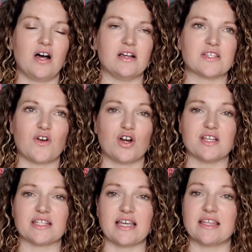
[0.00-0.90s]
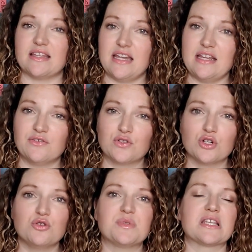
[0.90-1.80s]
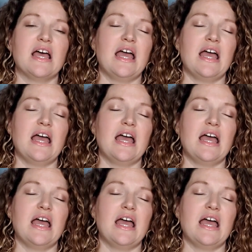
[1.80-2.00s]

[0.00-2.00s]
as far as like the native groups